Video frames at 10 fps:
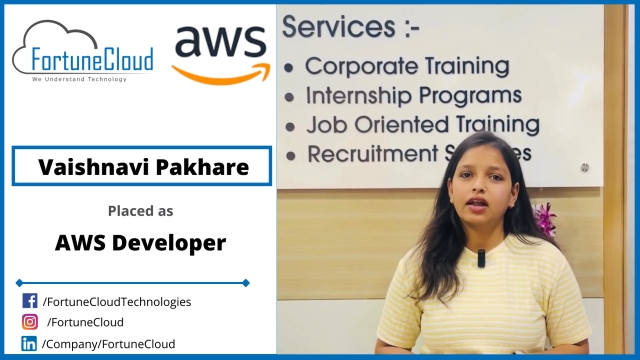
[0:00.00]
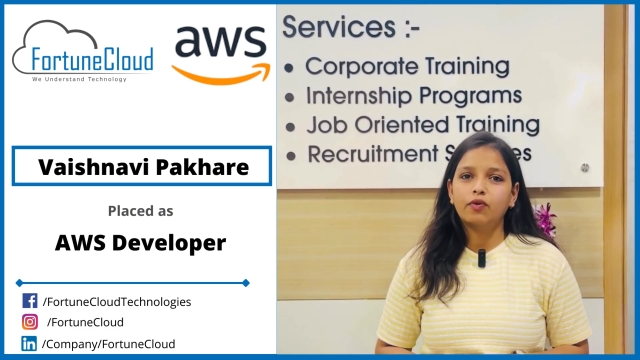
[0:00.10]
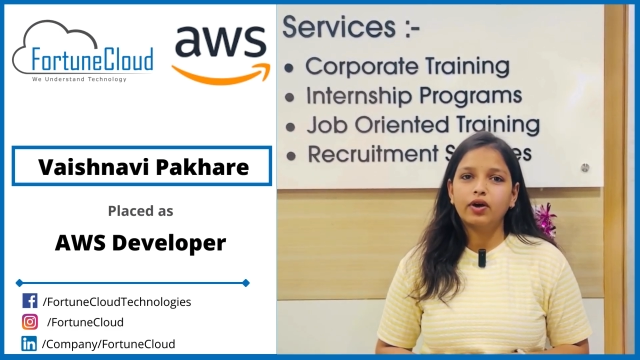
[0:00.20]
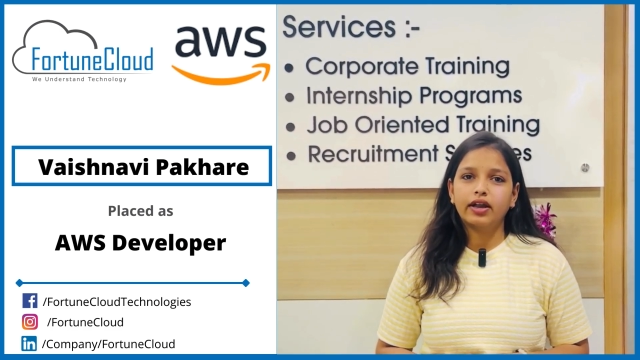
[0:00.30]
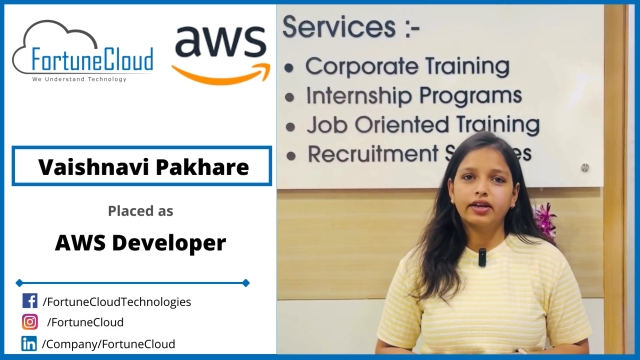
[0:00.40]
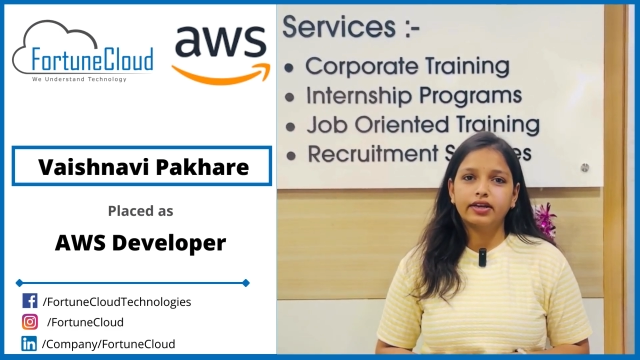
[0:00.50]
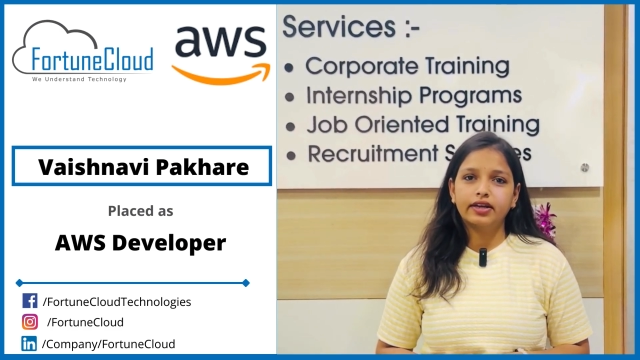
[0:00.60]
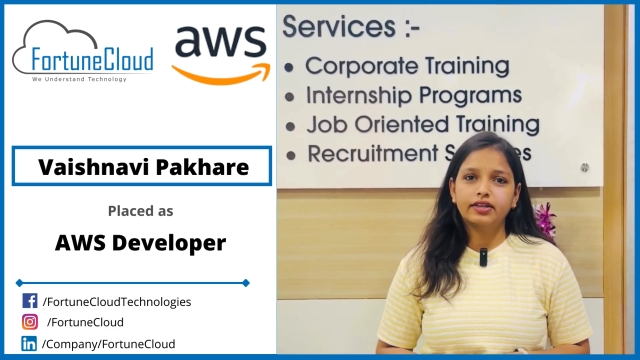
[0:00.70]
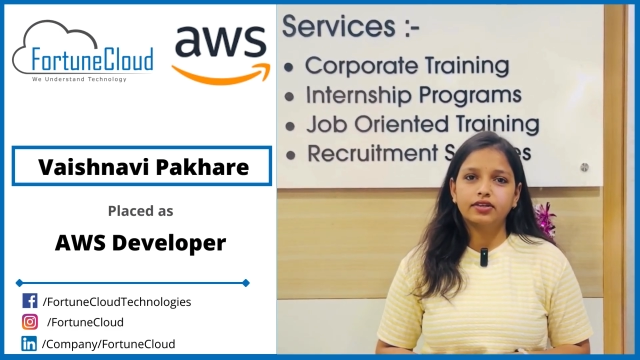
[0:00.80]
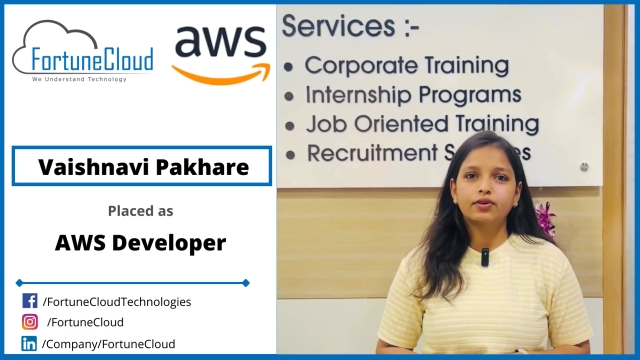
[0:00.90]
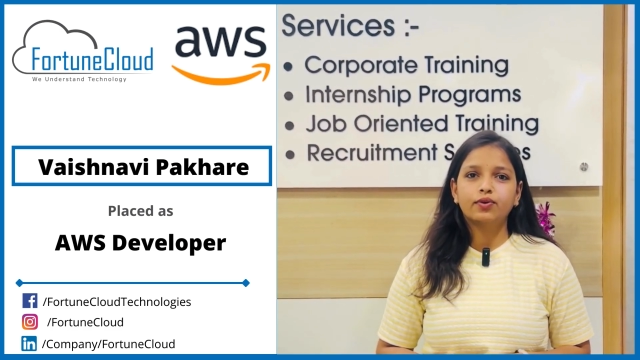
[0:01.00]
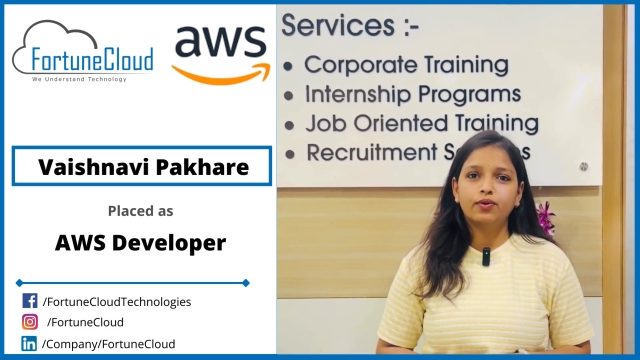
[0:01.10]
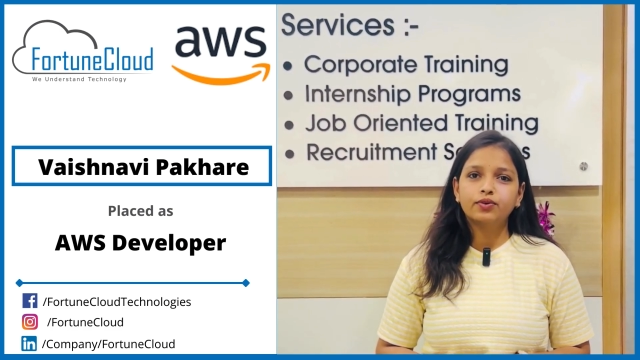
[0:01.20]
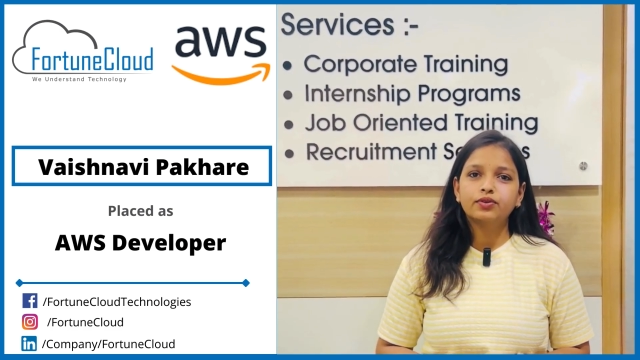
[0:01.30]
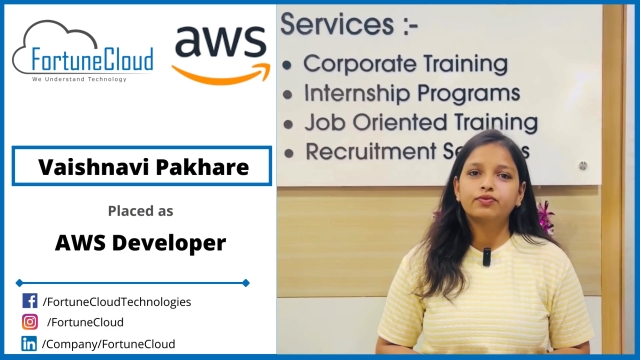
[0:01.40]
Cloud Architecture
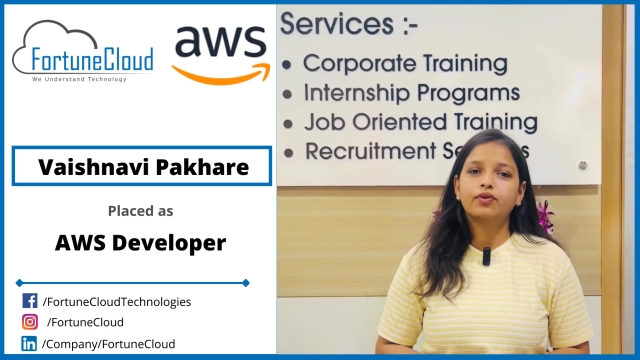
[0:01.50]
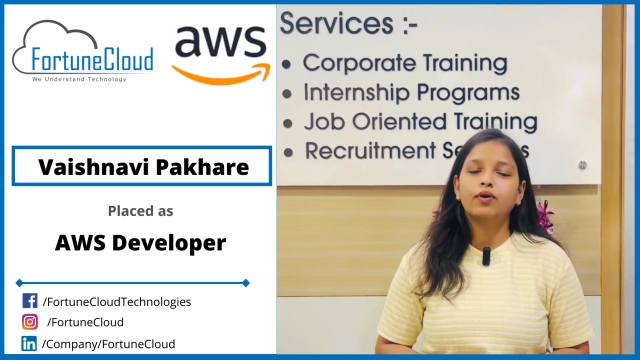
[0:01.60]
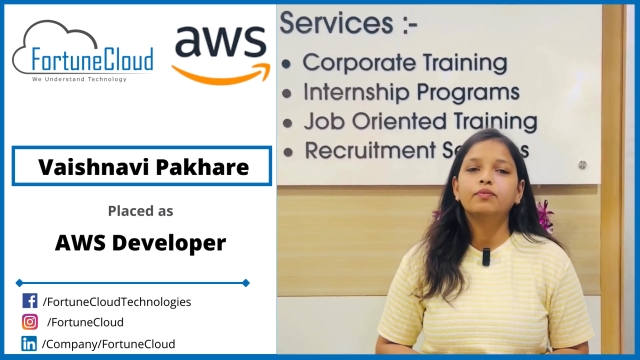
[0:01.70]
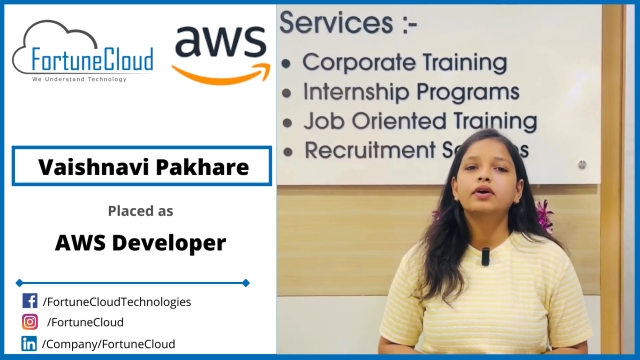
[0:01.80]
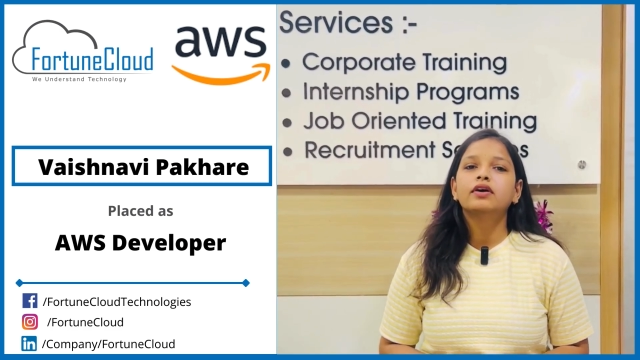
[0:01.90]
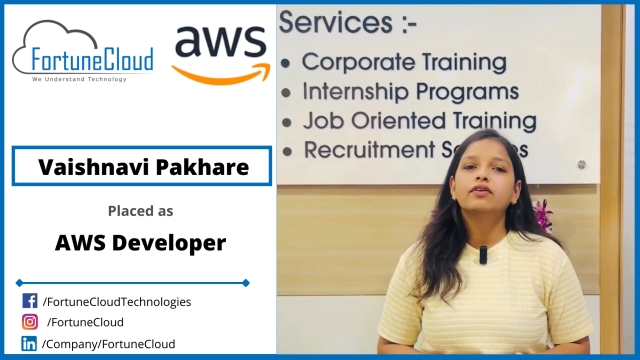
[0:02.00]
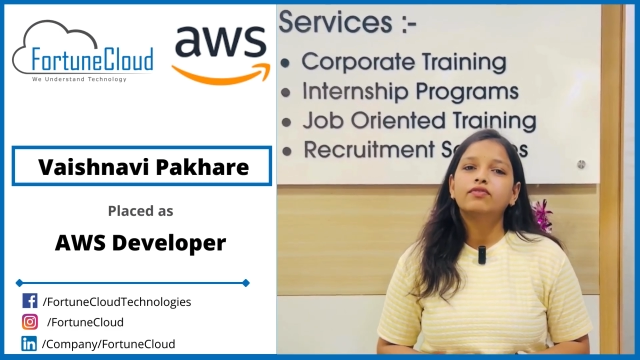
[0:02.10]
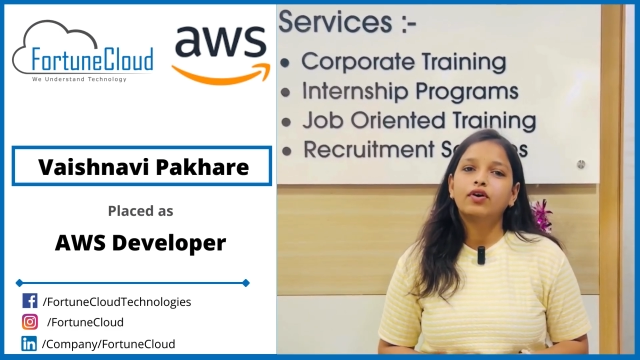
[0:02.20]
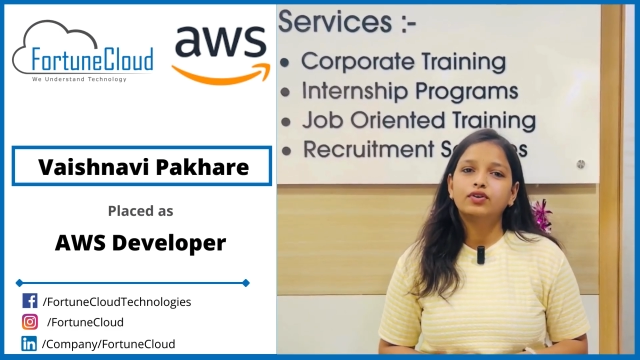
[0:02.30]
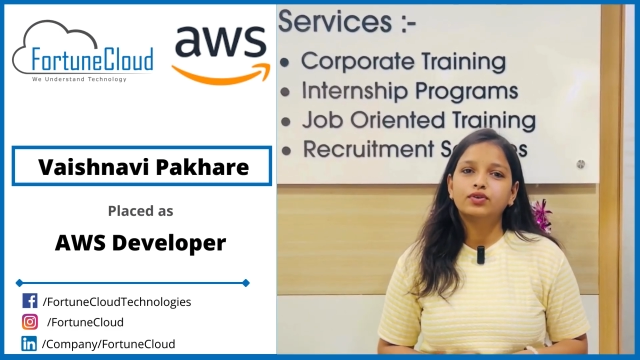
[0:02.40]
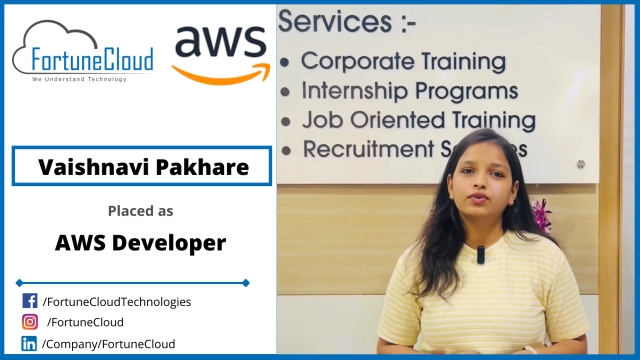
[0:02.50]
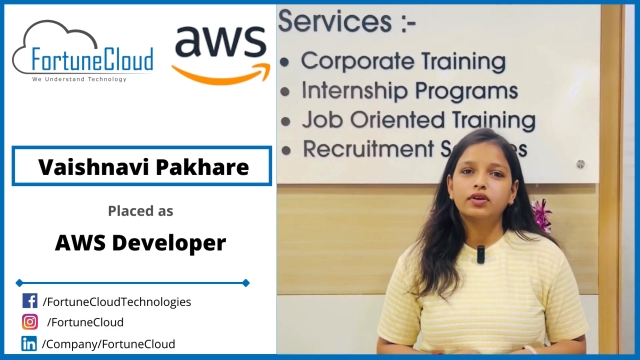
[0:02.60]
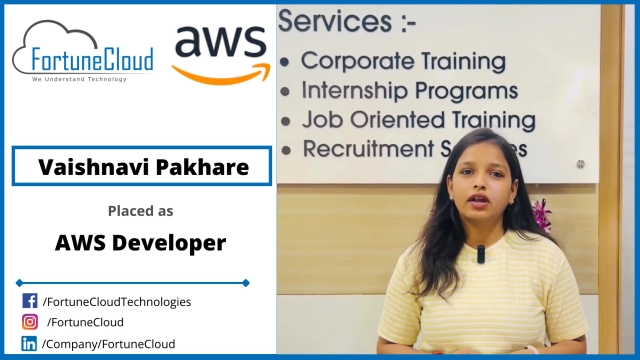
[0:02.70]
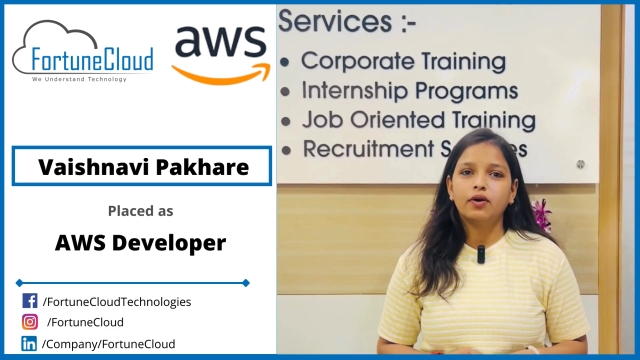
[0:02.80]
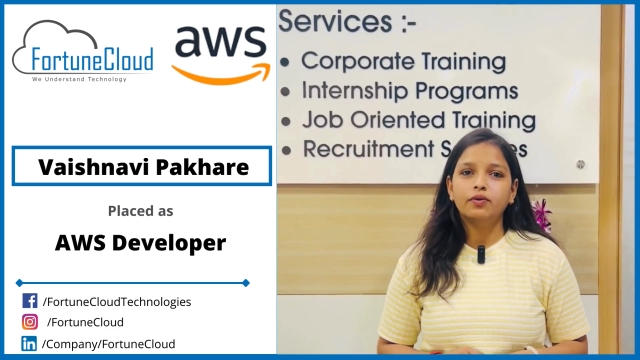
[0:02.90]
course from Fortune
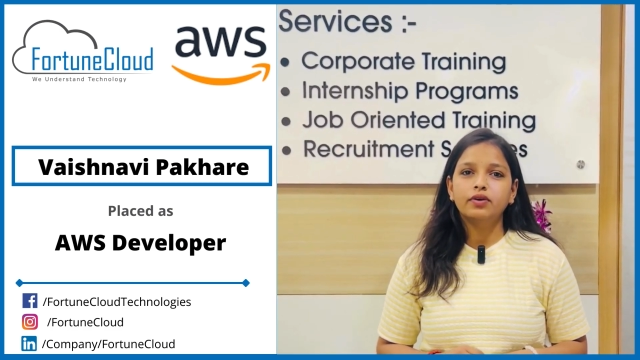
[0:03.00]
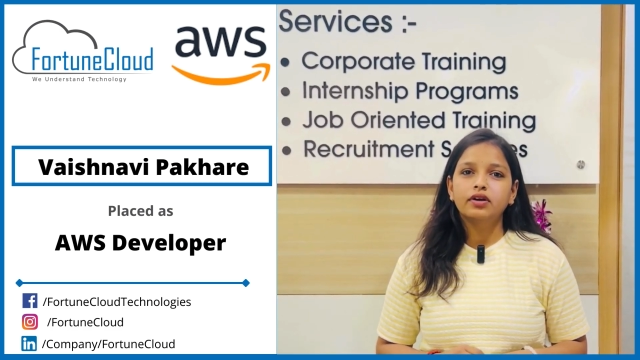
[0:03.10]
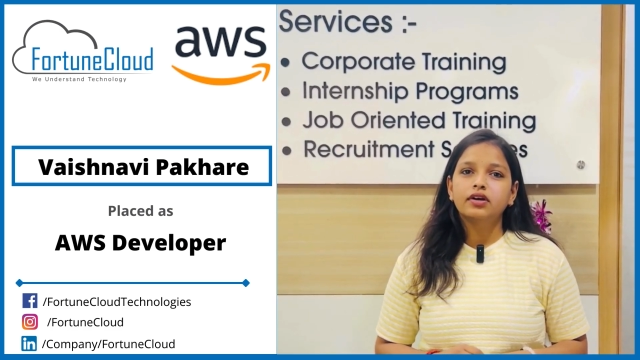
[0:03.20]
Cloud.